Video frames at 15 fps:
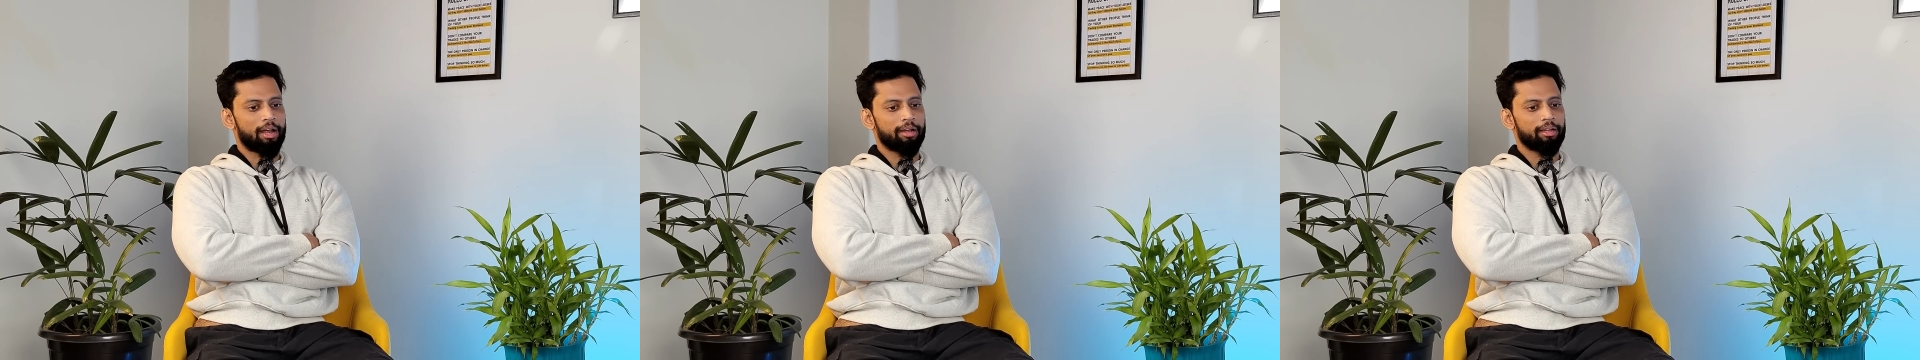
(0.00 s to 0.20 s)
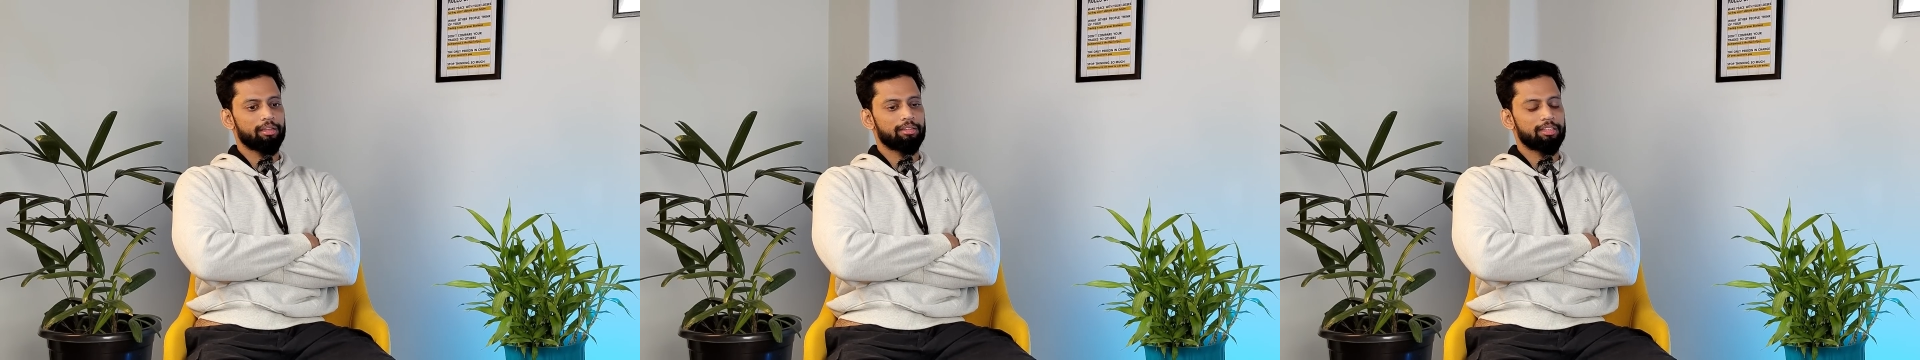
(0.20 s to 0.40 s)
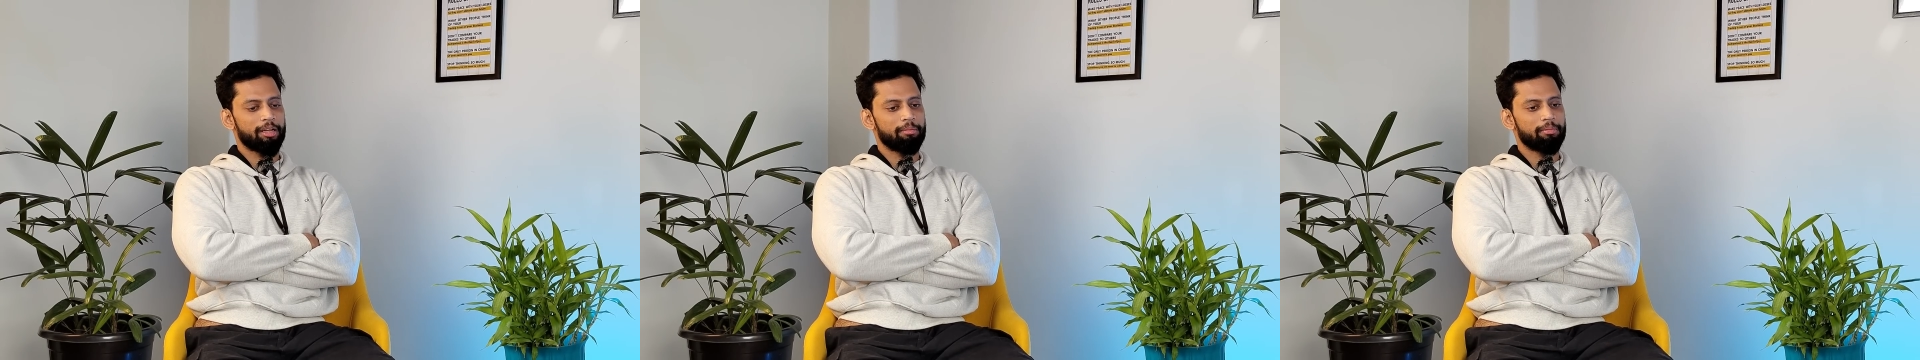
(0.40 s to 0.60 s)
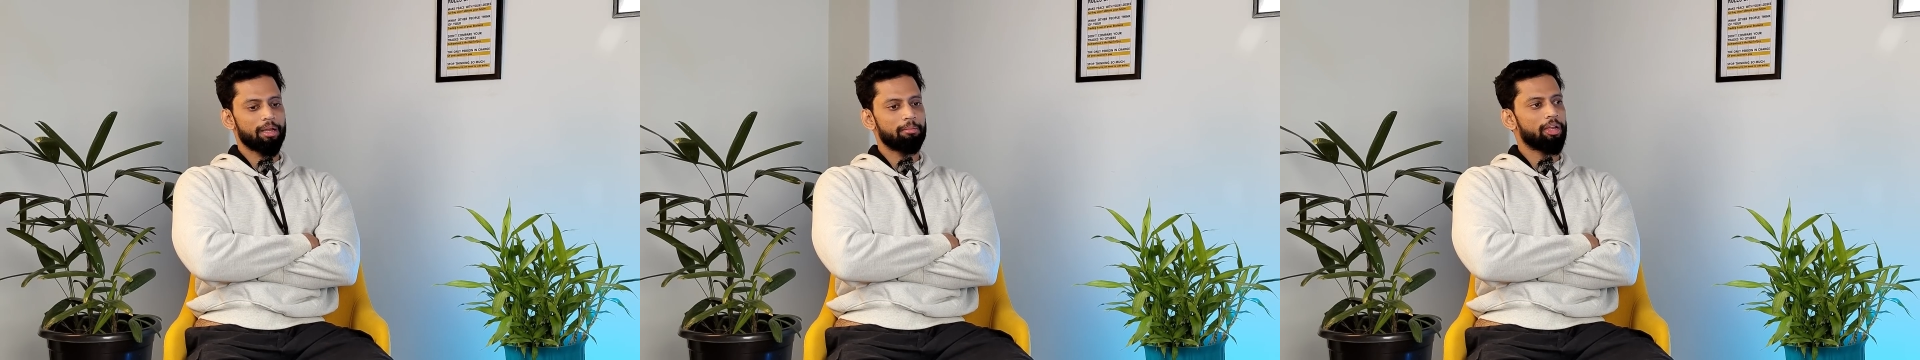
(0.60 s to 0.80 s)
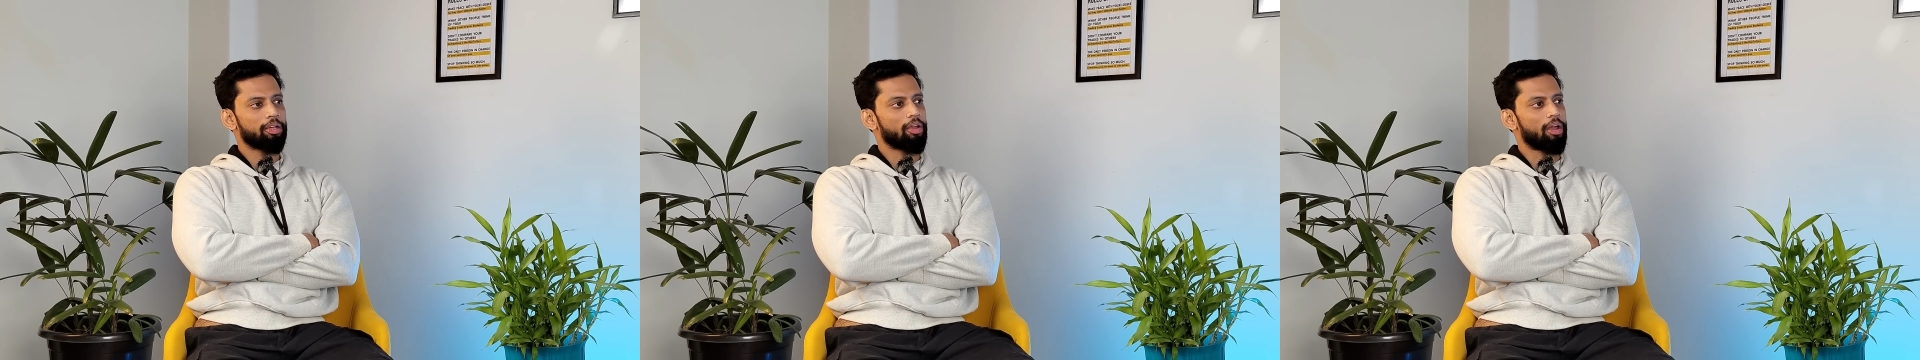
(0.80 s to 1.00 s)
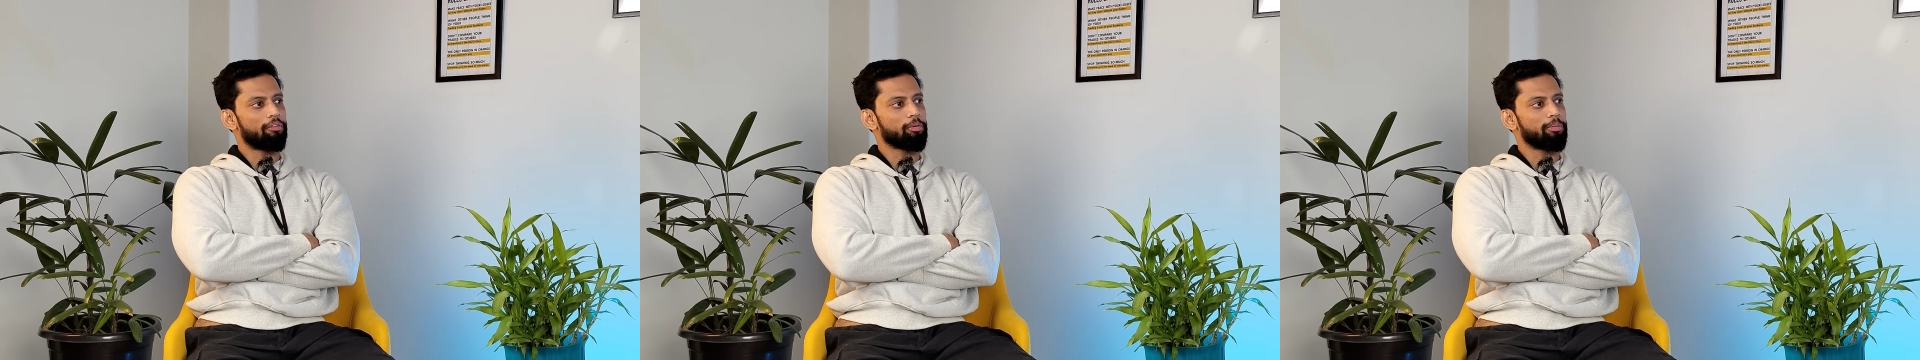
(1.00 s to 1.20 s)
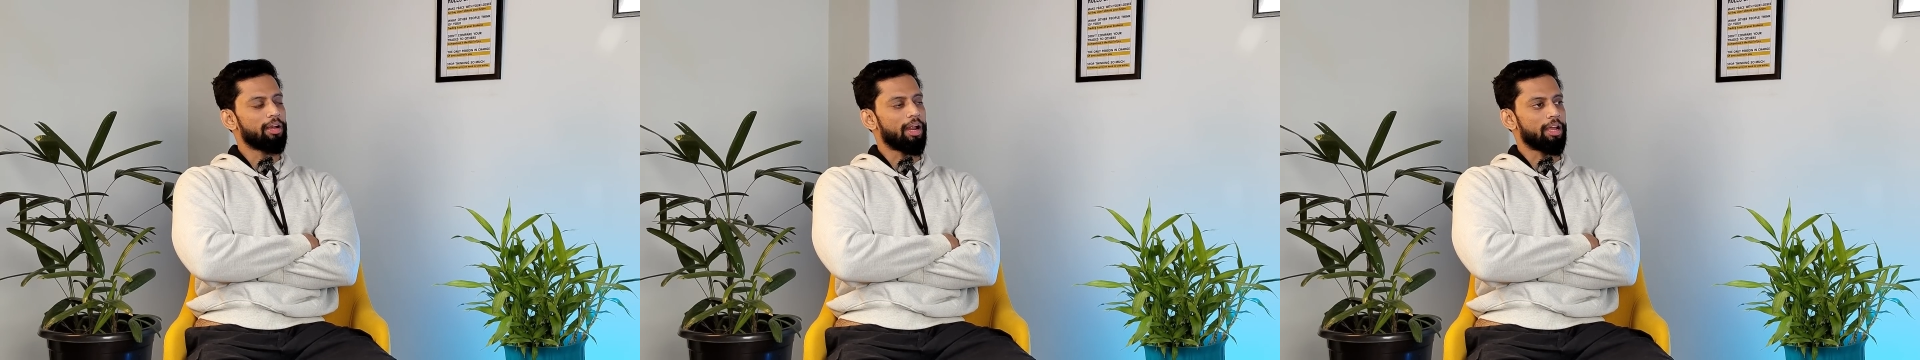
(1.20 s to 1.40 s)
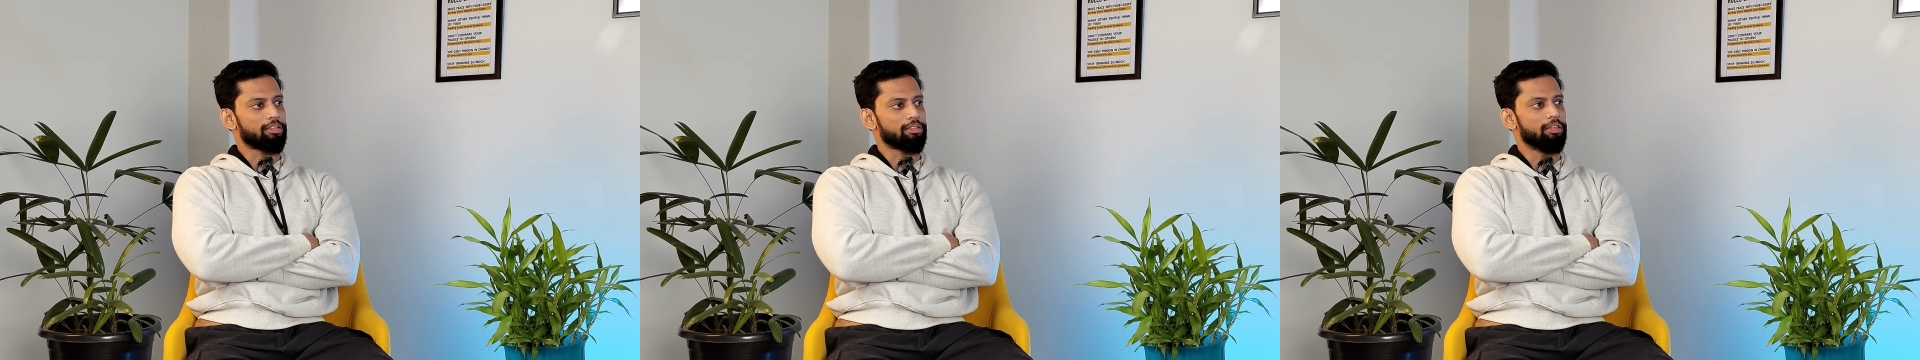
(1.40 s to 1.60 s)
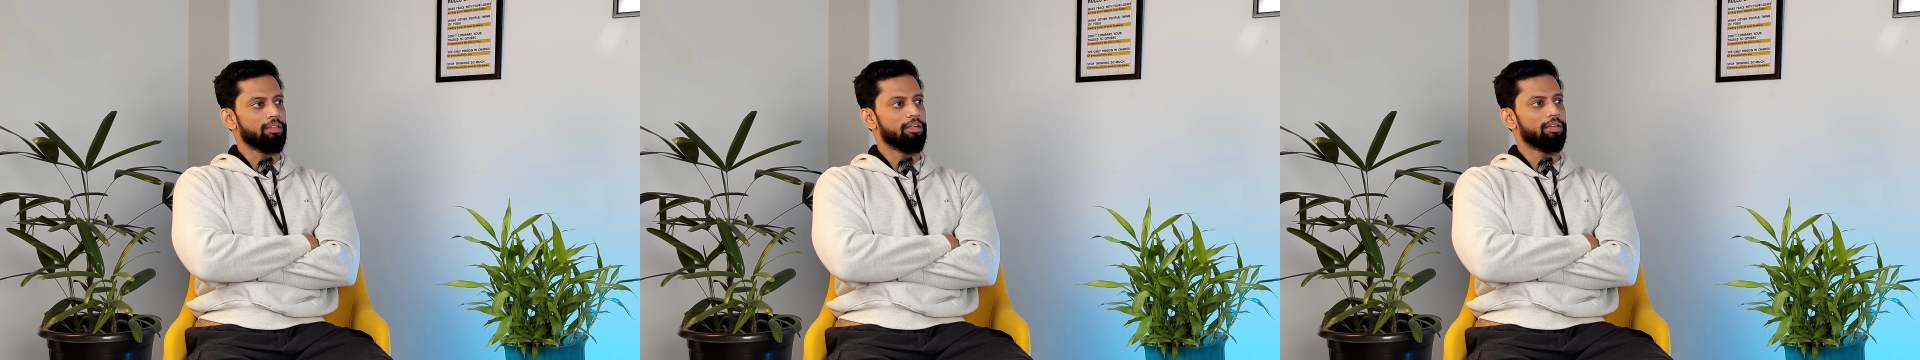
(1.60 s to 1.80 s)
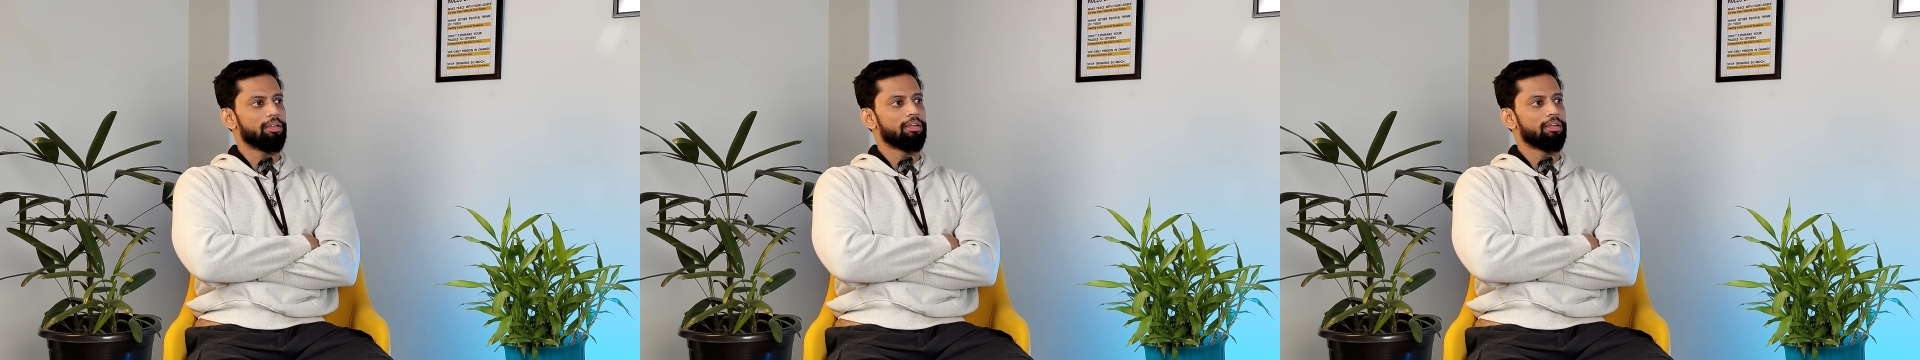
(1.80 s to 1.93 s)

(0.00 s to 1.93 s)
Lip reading: and at the same time, like you have to be rational.